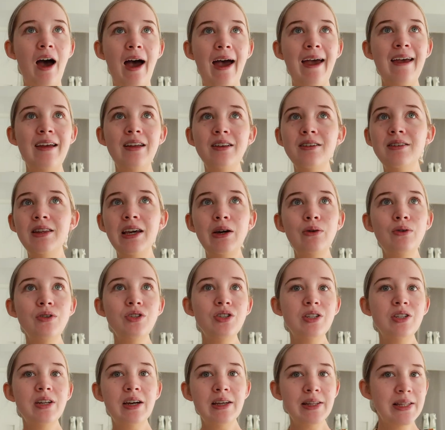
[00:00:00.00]
And there
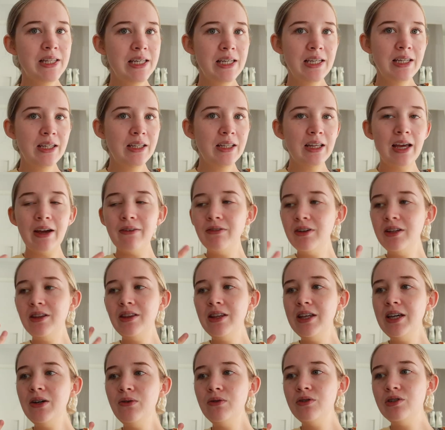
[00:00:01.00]
was nothing,
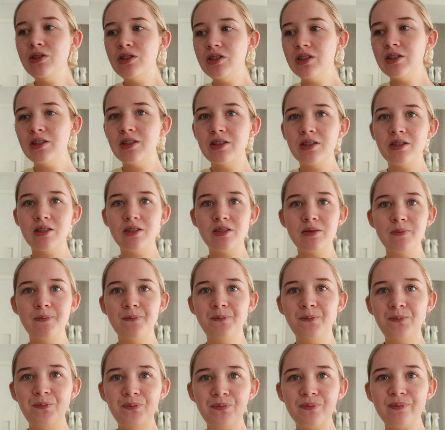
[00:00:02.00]
everything was just
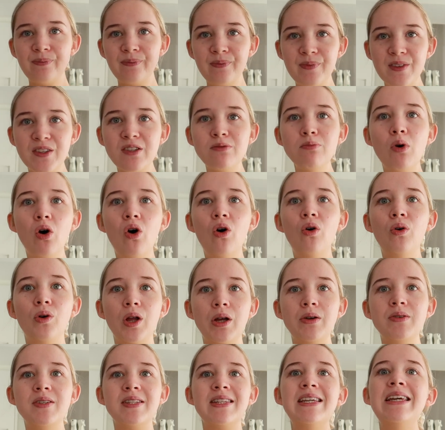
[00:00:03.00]
small
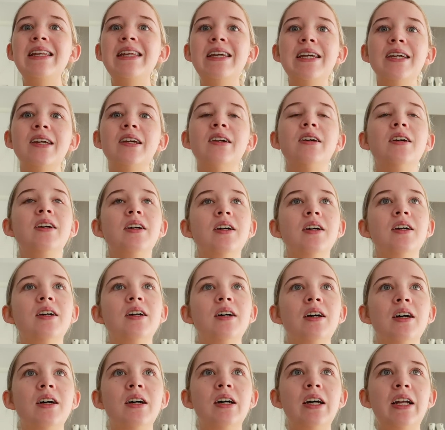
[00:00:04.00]
or skinny.
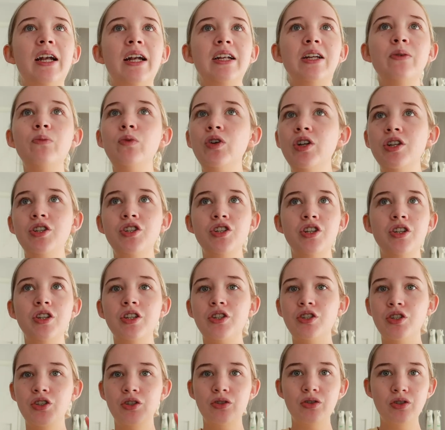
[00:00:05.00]
And I didn't wanna do
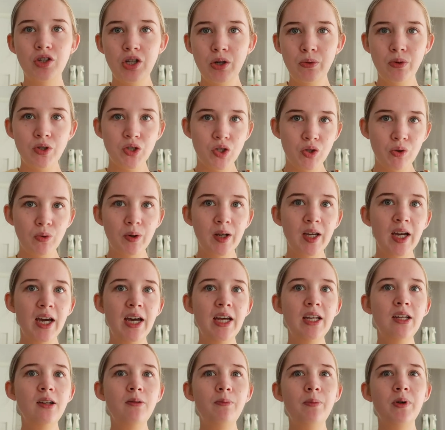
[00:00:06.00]
the two and two
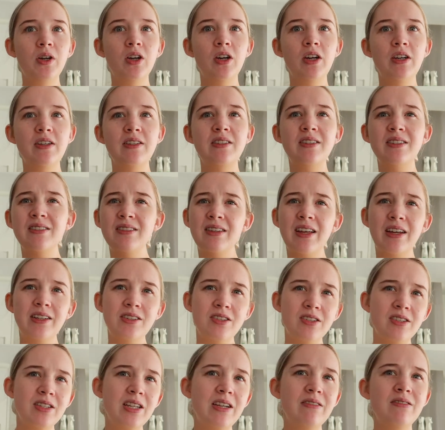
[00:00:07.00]
again because that
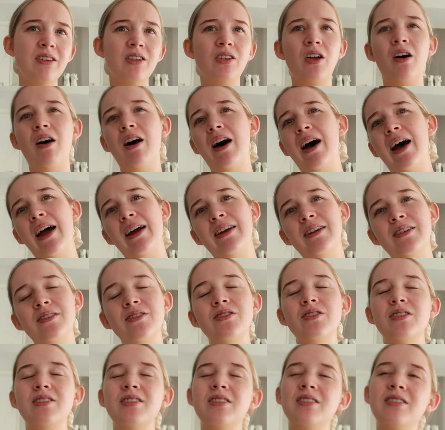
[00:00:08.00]
just leaves a line. It
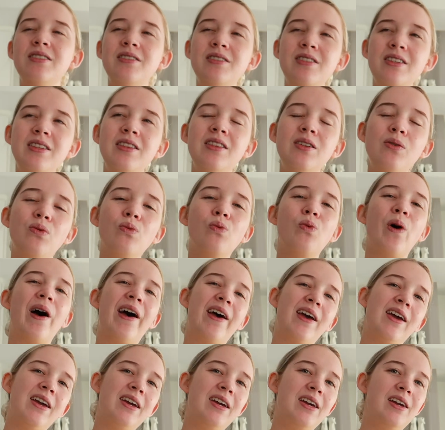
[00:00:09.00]
just, it's in the
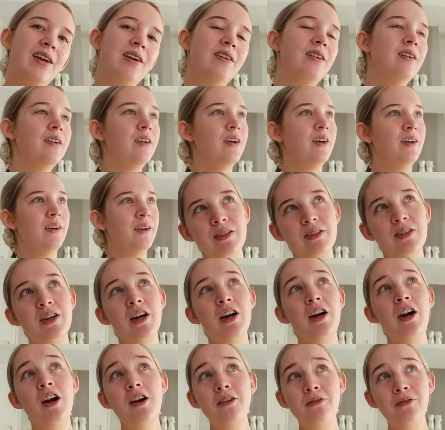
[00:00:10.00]
way.
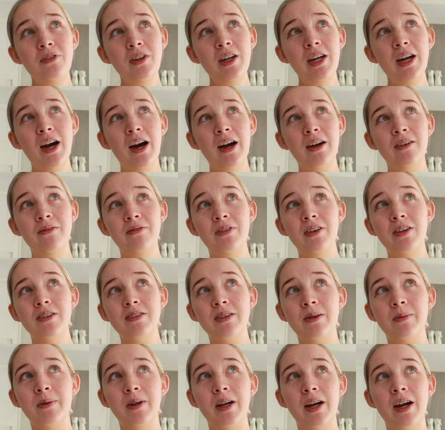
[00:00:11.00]
So hopefully I can figure
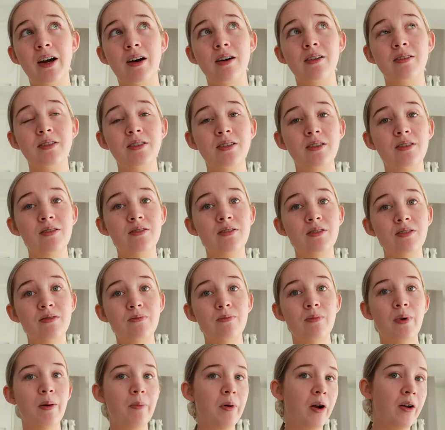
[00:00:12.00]
something out.
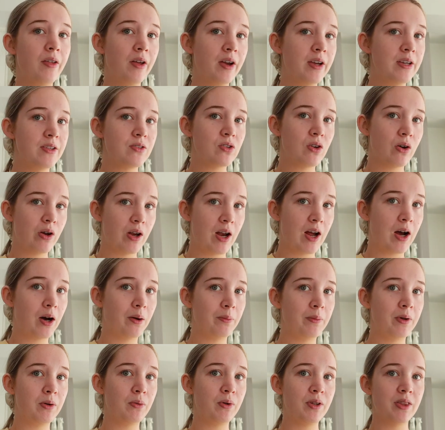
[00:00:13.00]
My brother is going to
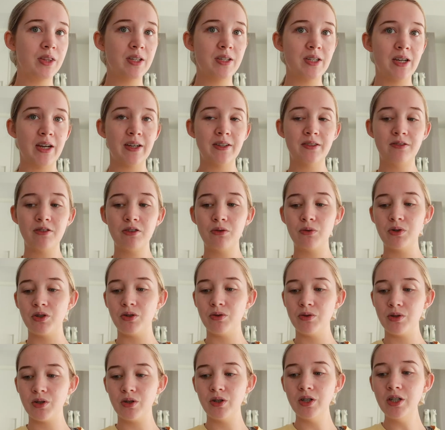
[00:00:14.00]
help me with the desk, which
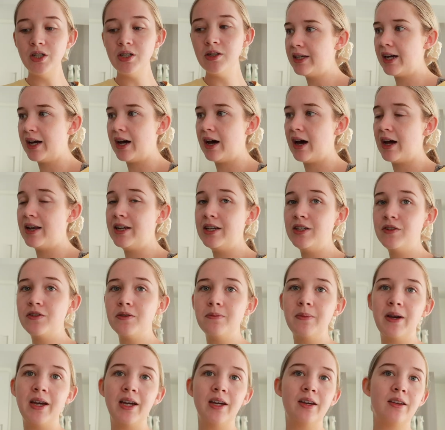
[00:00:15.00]
was good. Yeah, I need to
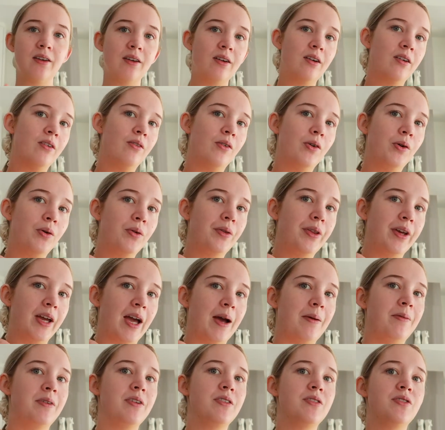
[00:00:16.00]
make all the
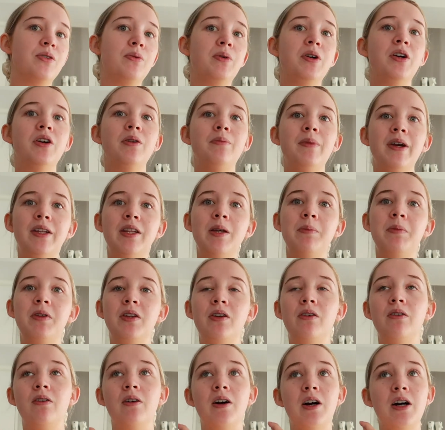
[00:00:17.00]
cabinets. So we're going to make them in the
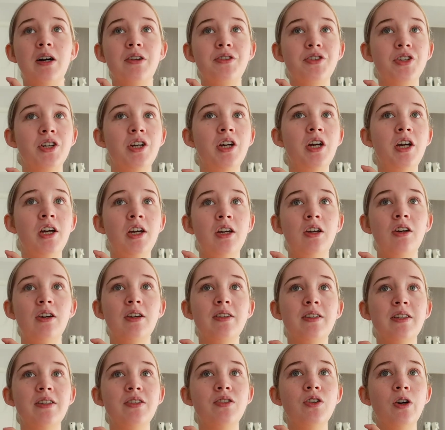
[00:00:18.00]
garage
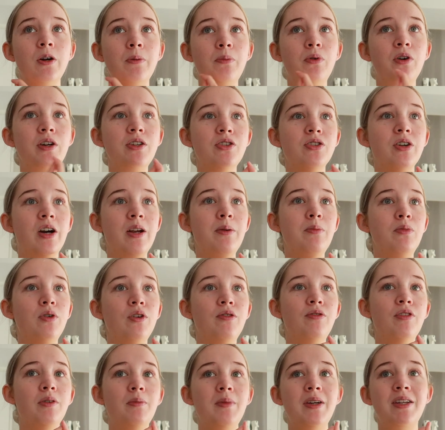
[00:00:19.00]
because there's no point trying to
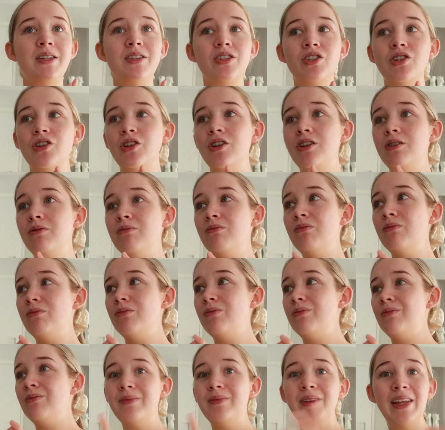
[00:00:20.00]
move them into
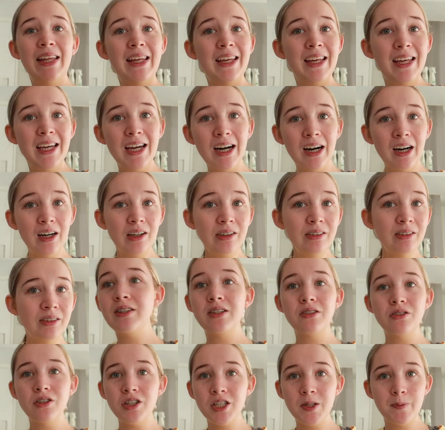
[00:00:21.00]
here.
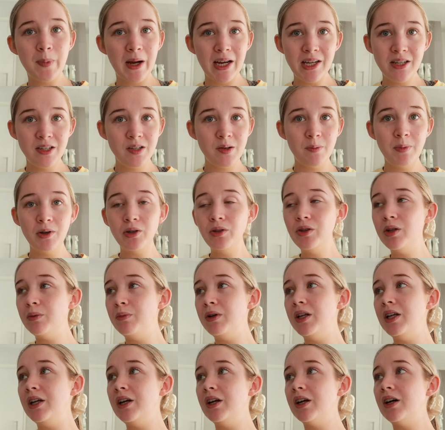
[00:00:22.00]
There's no space to build them
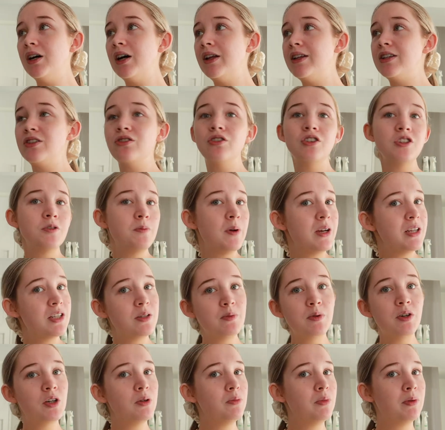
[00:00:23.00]
in here and there's no space to
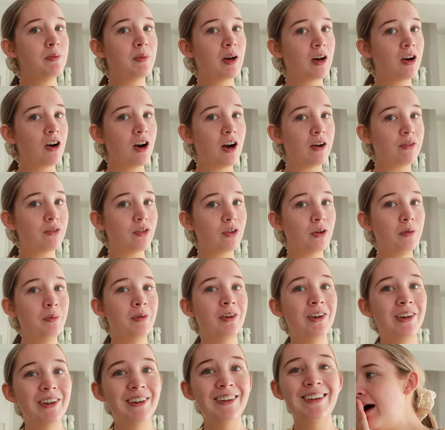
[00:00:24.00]
build them in my craft
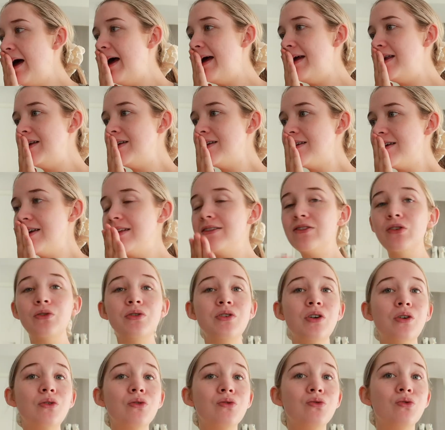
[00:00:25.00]
room. And it's
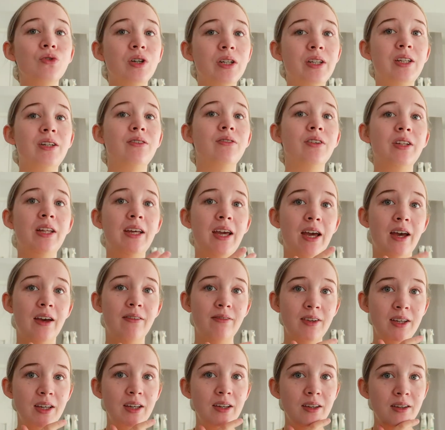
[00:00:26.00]
also really, really
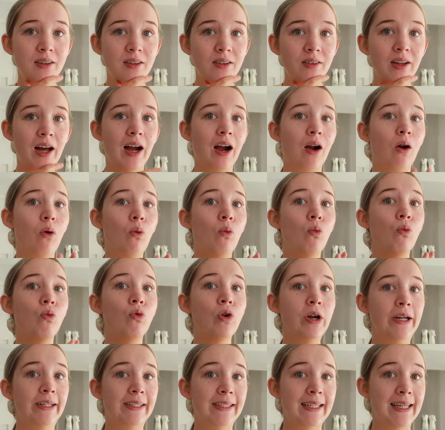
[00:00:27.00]
heavy, like
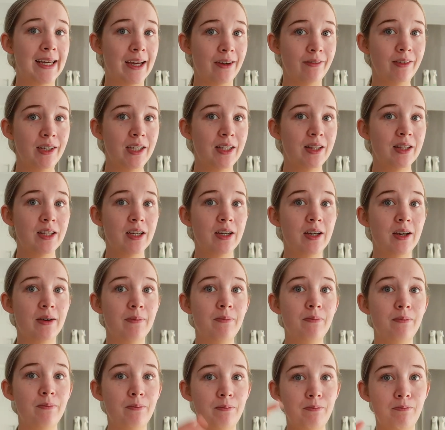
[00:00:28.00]
really heavy,
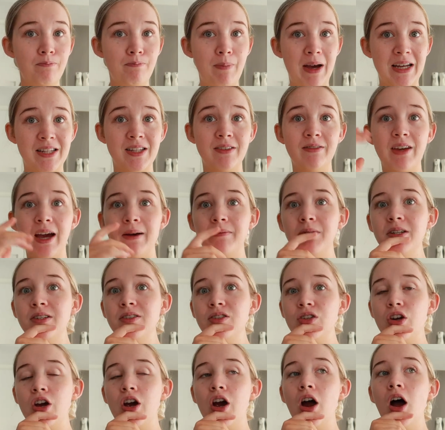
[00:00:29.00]
the massive
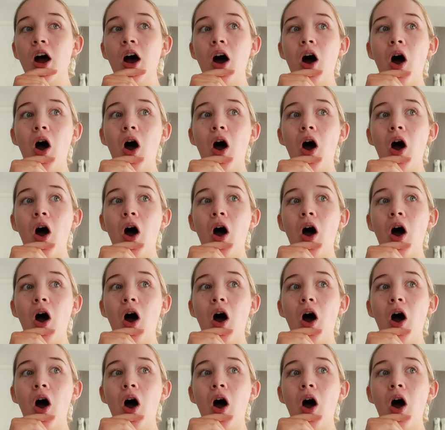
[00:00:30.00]
cabinets. So